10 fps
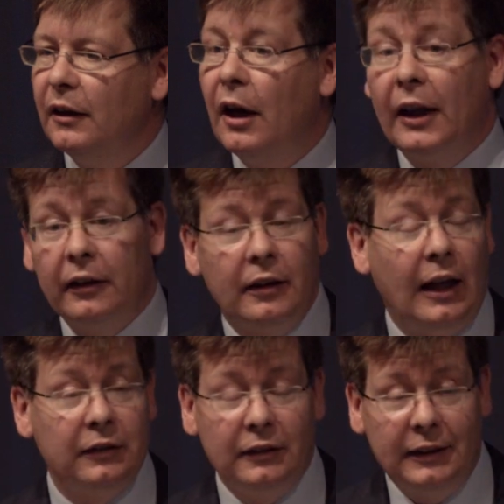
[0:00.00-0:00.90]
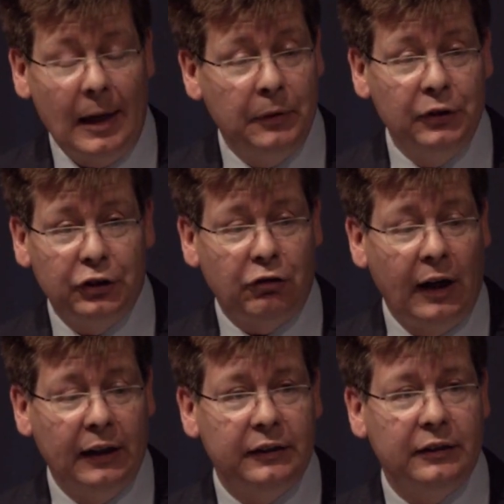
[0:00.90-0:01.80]
Now that
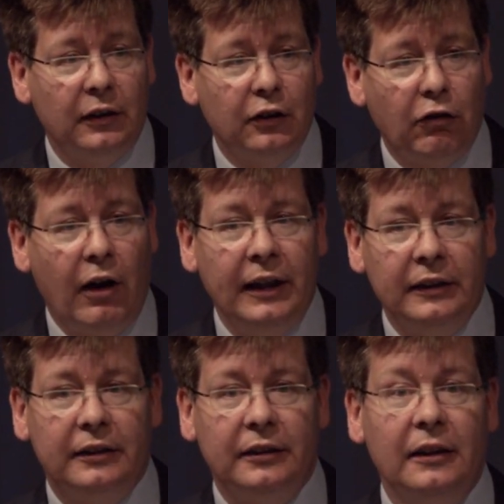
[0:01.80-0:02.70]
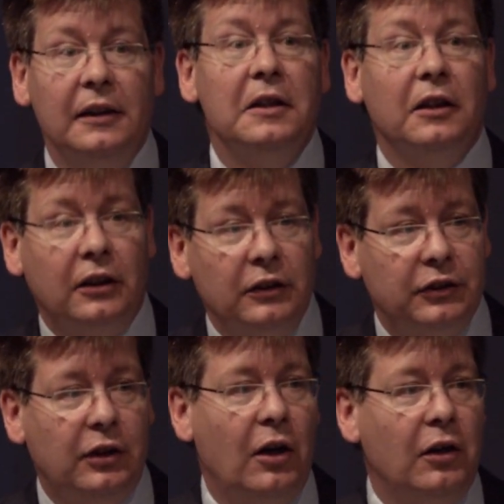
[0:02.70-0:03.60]
demonstrates a great
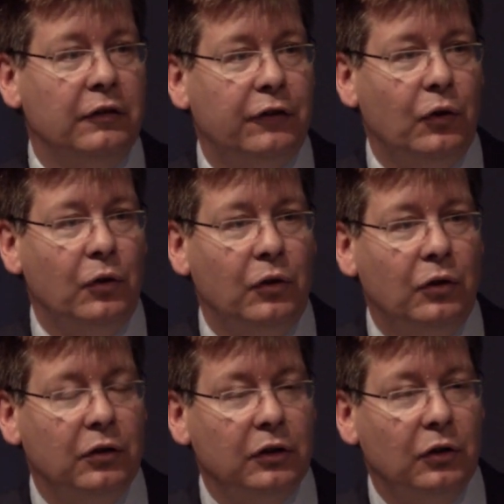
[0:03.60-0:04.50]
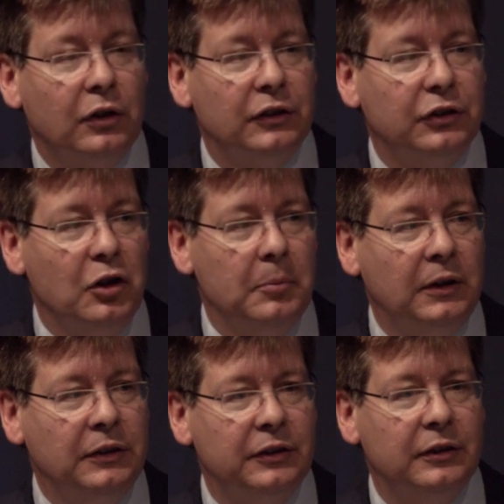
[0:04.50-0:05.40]
concern for your
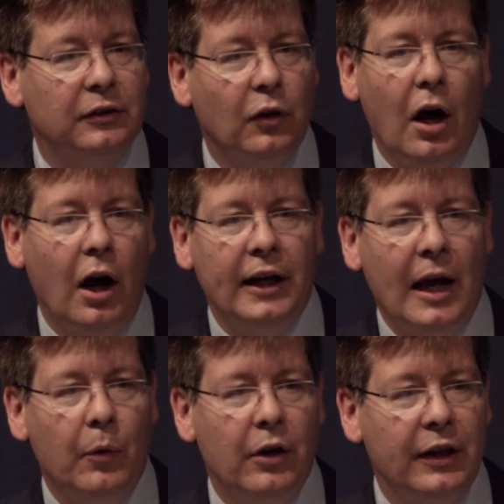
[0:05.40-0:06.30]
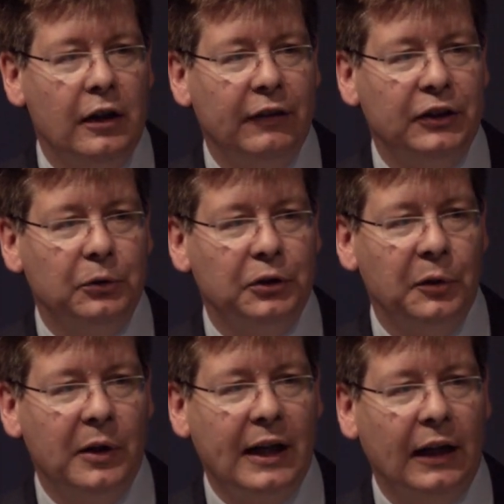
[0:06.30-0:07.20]
consumers, your high net worth individuals
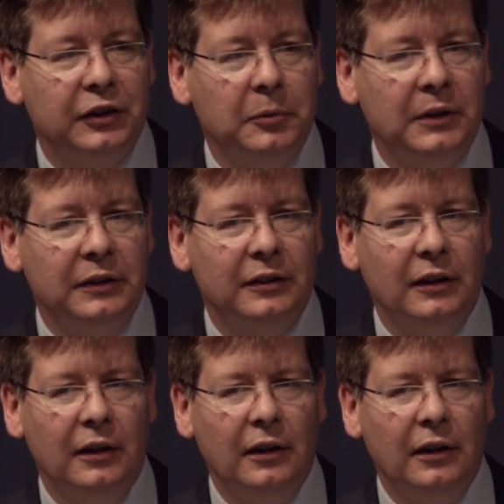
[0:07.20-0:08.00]
who are your customers,